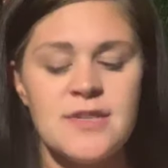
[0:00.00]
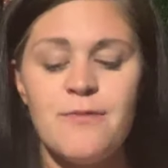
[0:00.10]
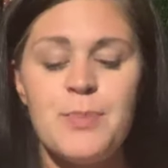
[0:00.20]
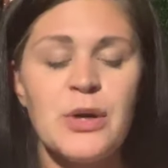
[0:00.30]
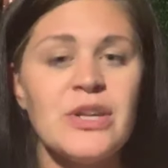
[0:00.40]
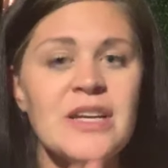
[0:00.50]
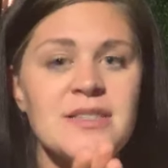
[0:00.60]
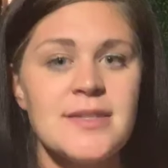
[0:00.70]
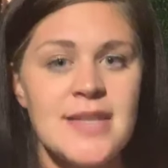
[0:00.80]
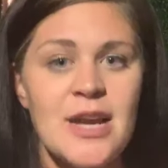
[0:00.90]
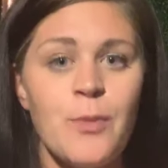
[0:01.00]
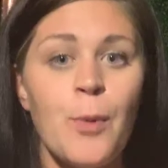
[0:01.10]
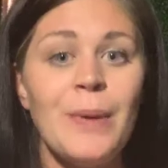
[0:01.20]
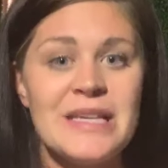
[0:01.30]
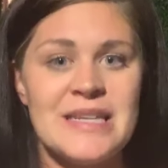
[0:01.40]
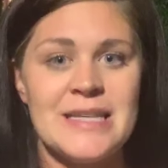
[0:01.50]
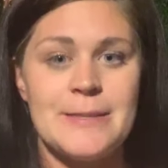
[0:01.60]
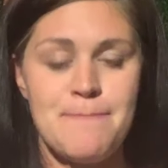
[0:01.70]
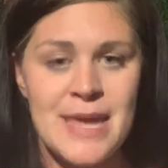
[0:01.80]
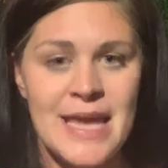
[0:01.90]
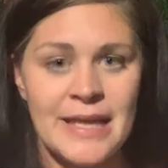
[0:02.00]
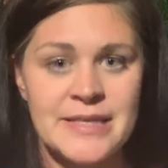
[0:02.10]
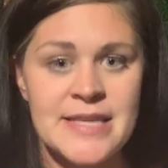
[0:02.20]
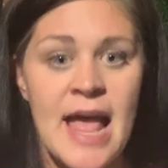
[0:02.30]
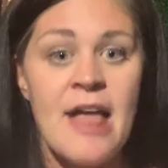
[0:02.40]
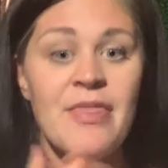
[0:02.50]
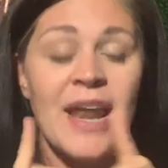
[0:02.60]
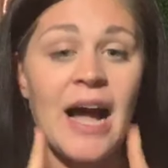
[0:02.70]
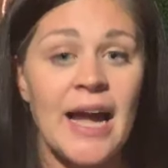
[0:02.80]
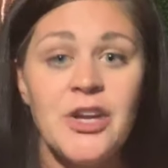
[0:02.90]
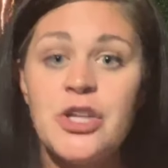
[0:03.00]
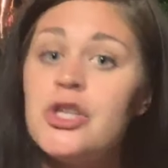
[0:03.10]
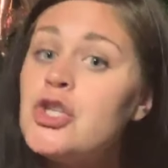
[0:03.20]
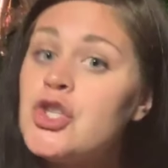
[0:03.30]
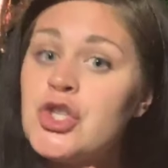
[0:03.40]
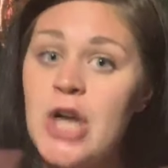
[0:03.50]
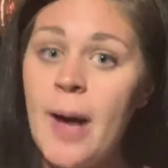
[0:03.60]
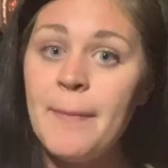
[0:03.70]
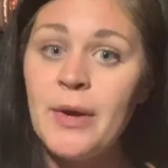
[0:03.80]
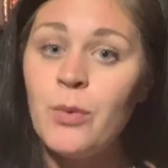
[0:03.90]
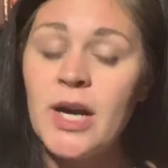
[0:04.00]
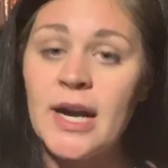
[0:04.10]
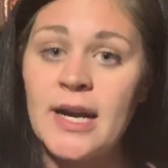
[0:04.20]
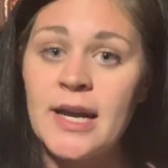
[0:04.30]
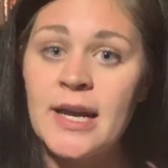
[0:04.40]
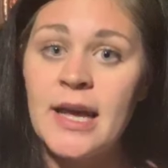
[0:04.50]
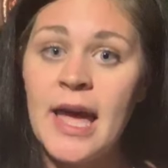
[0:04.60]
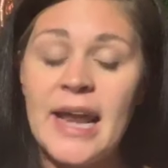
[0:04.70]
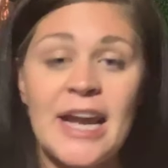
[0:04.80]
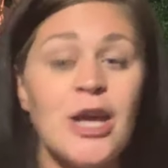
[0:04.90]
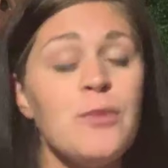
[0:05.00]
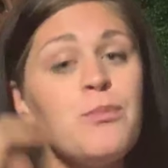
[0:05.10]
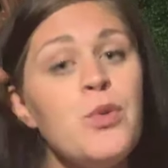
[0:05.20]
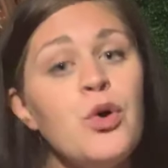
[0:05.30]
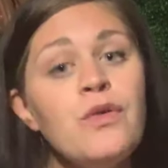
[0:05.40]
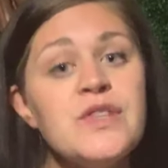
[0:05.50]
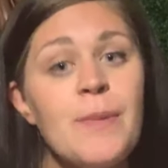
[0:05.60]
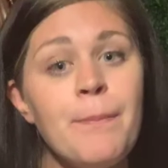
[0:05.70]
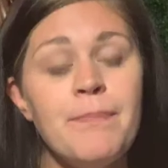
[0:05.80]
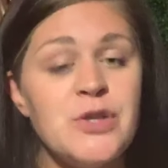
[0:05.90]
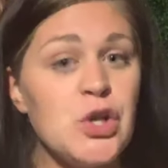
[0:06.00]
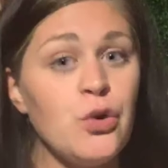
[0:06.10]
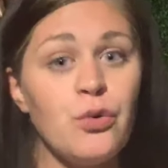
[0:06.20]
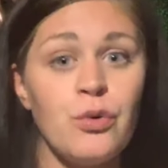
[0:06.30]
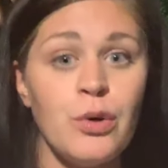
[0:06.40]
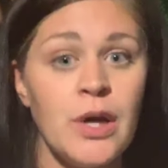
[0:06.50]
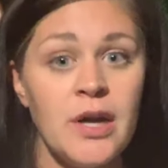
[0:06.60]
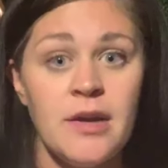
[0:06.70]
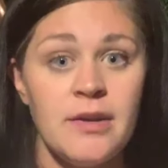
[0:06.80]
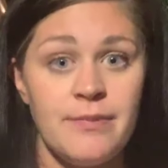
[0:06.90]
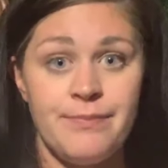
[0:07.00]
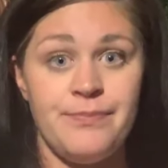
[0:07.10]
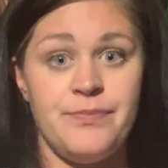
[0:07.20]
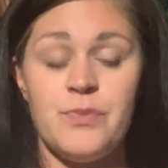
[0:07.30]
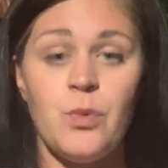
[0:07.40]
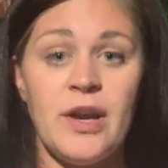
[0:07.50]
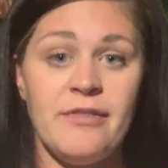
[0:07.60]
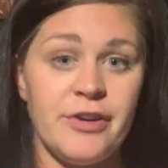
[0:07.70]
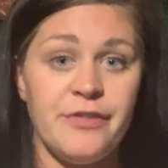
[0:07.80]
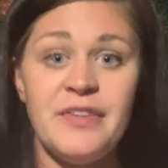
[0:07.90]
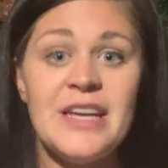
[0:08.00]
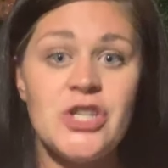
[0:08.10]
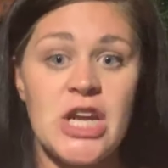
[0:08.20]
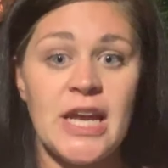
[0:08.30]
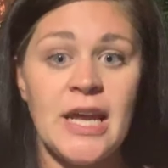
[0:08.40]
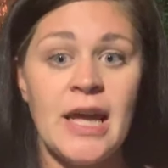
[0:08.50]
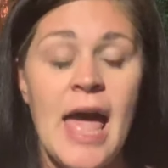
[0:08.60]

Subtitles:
of building a sustainable business means that I could stop my work and I could move to whatever, Fiji,